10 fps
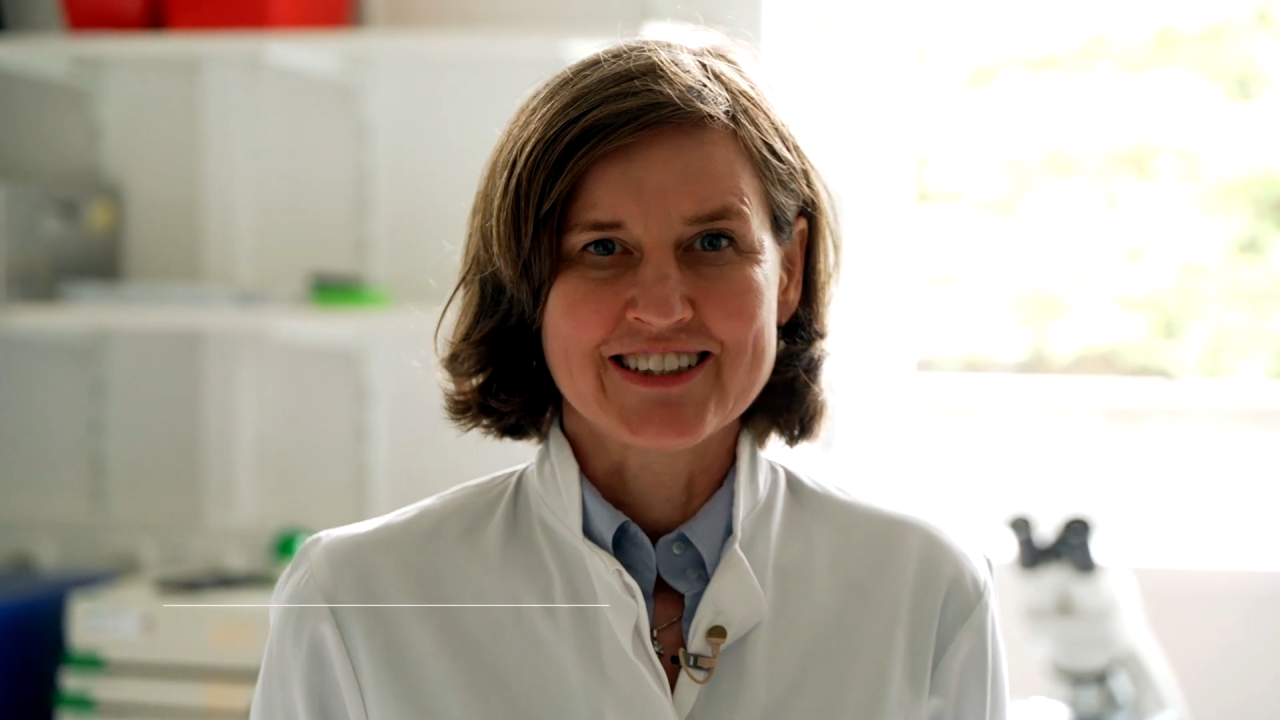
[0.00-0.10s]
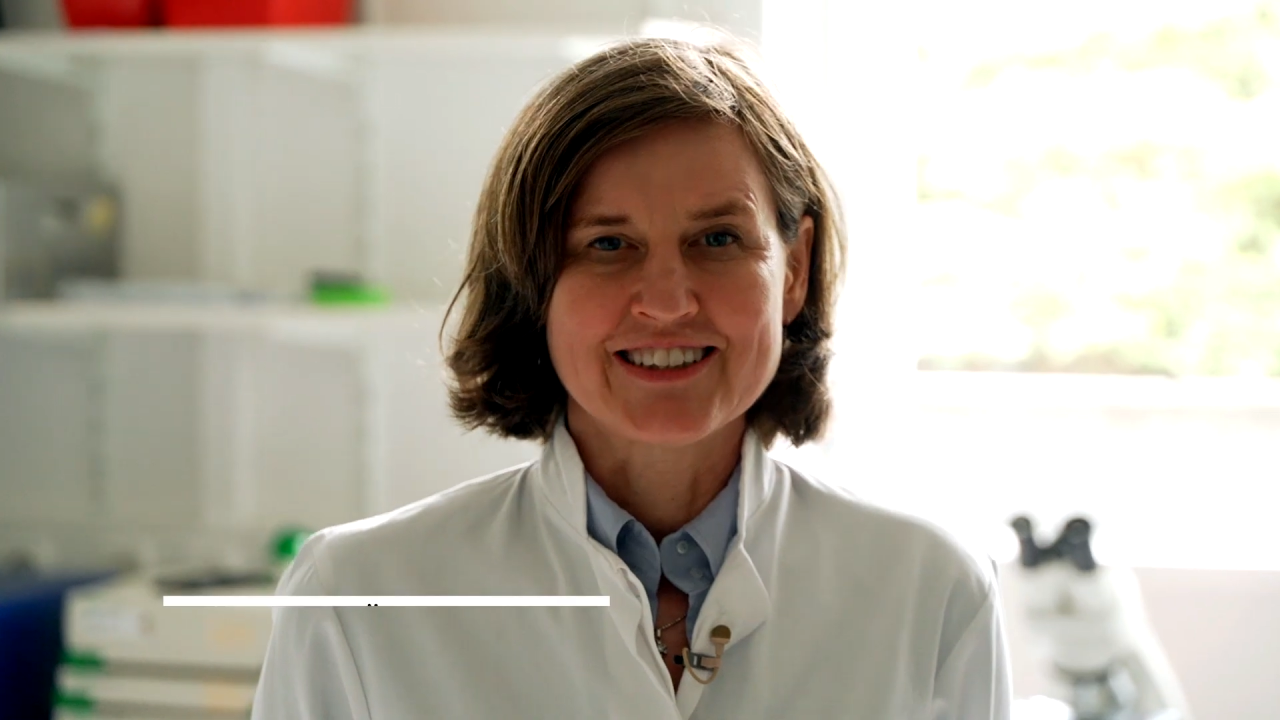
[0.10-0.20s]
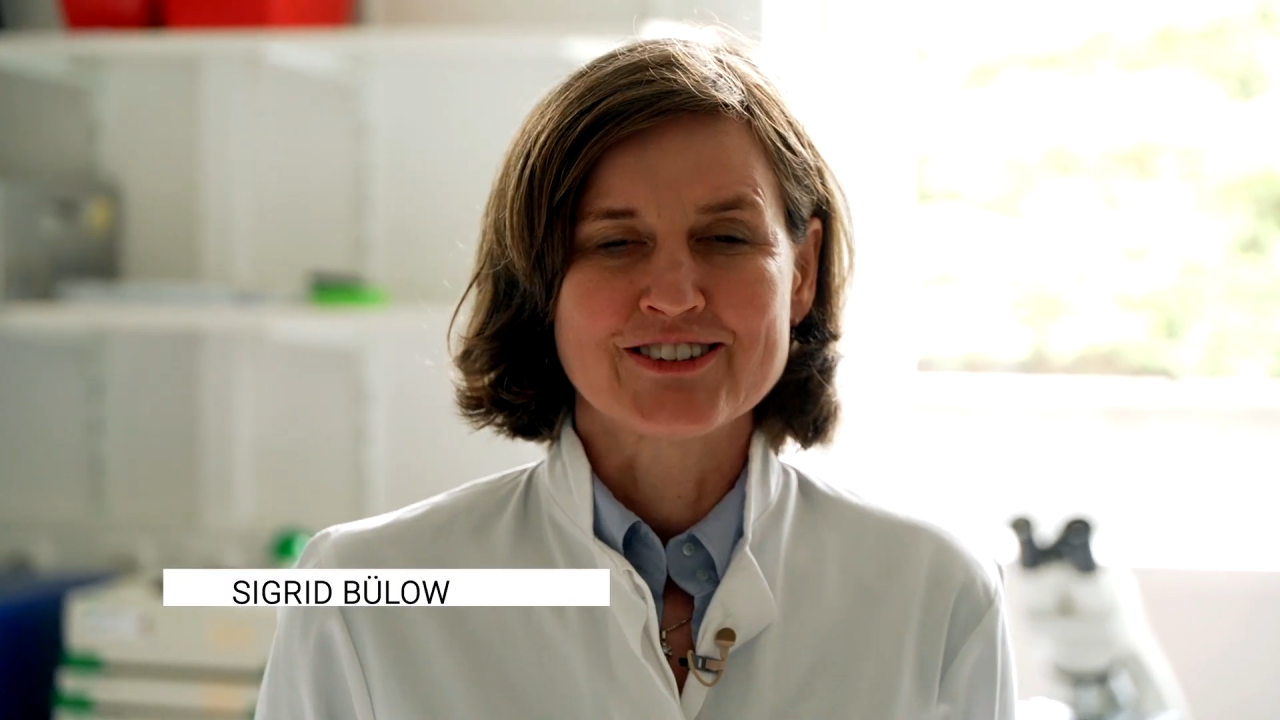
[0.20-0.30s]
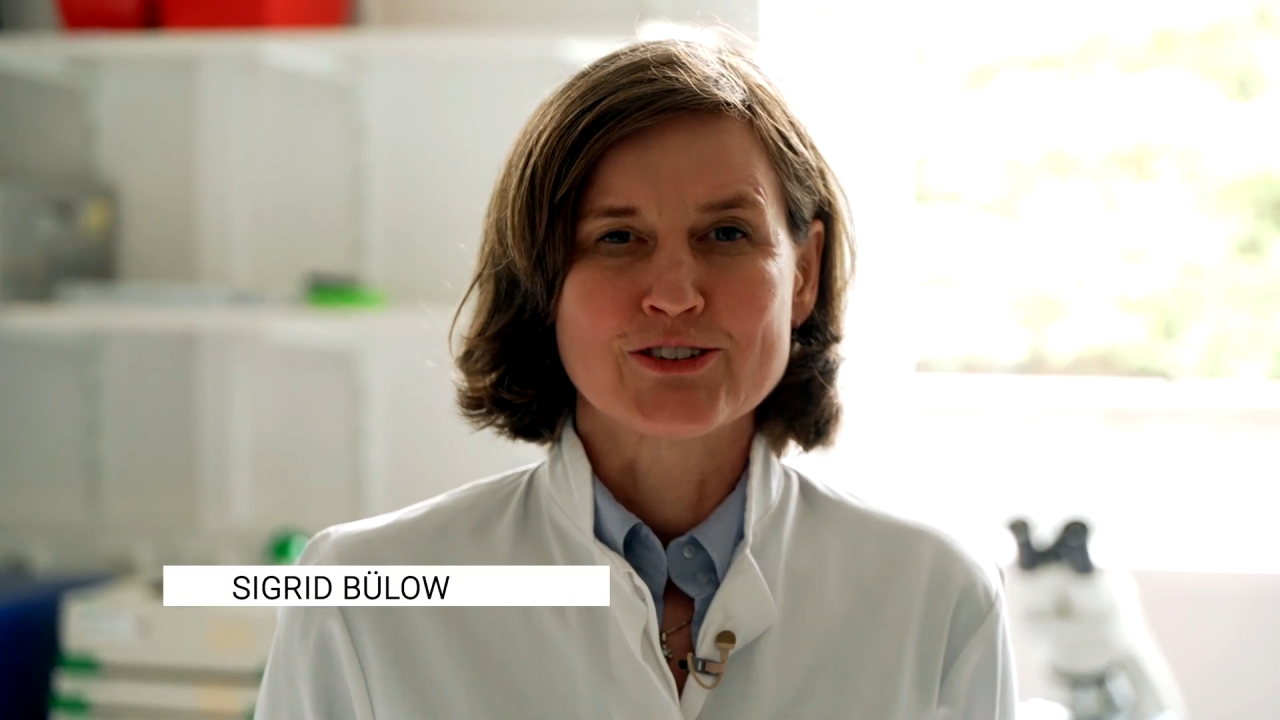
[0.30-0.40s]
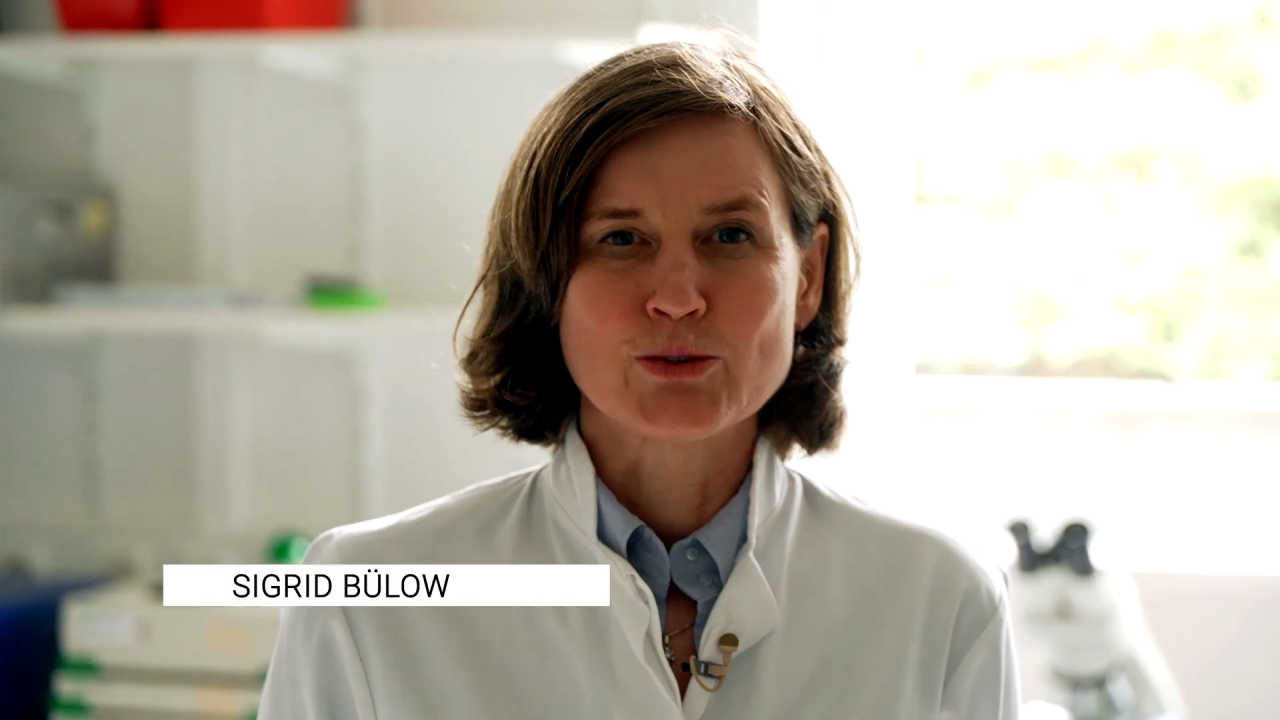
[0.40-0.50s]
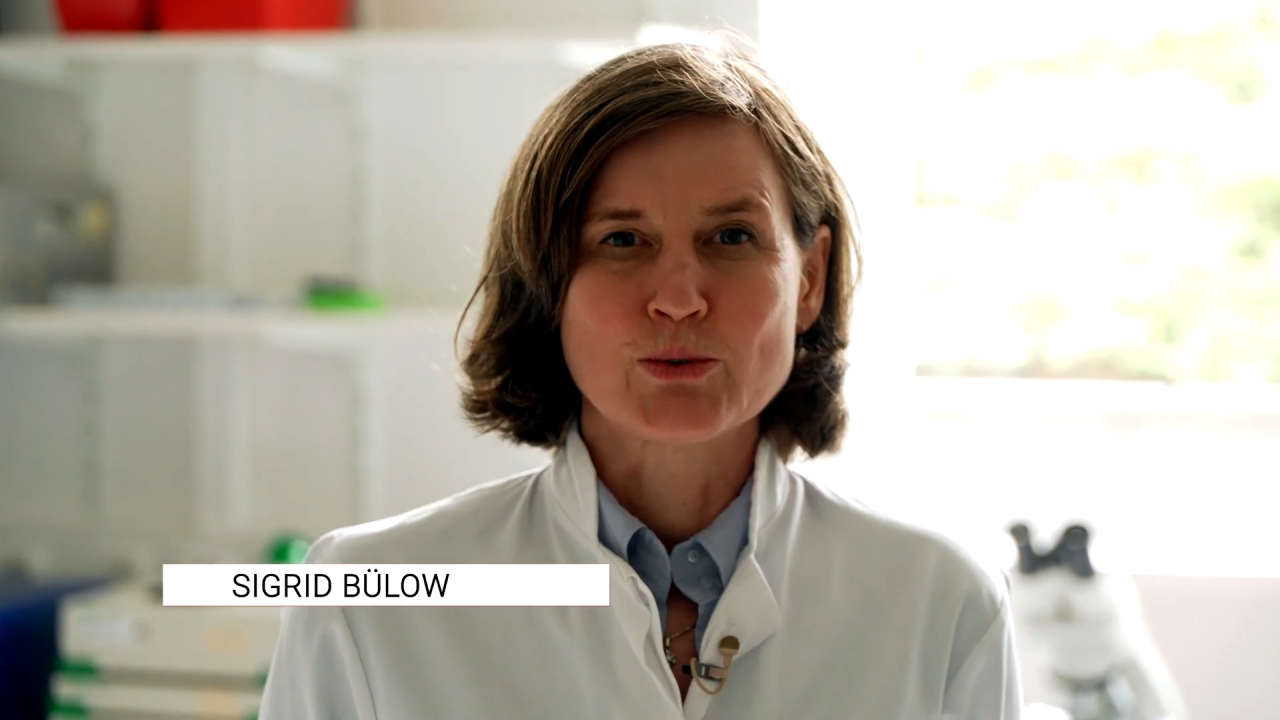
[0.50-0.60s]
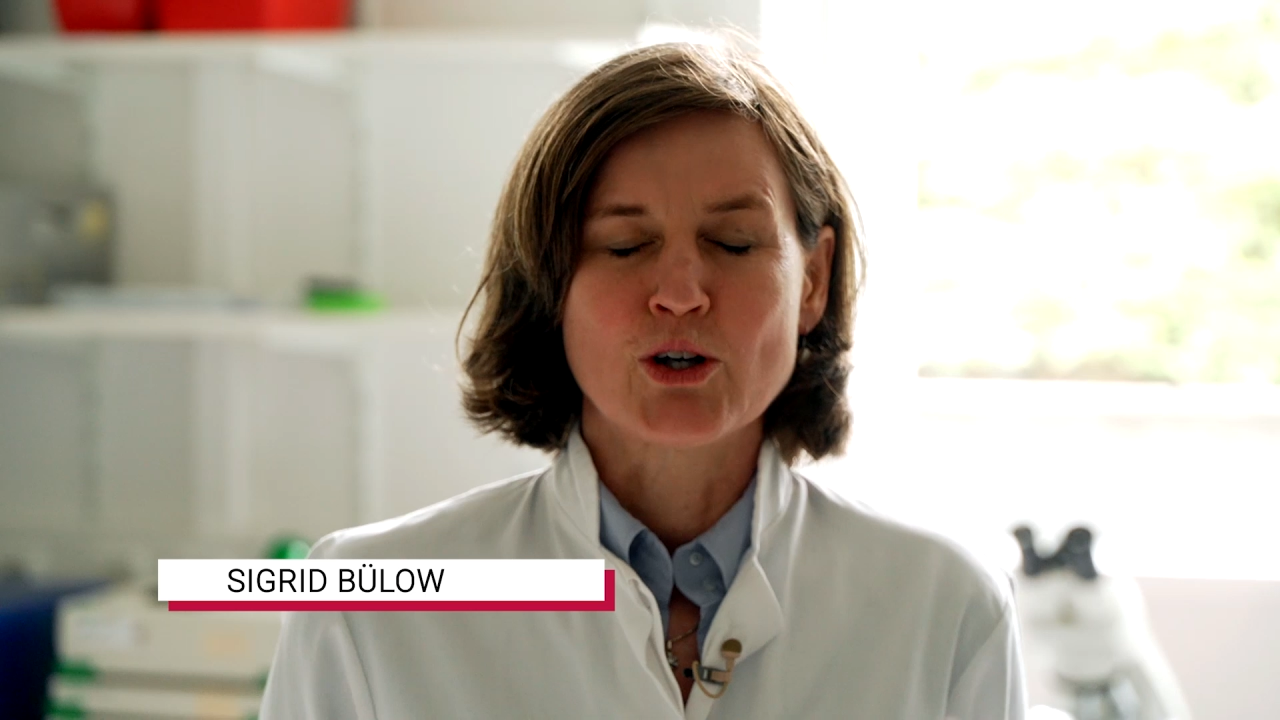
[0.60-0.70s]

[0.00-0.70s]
is to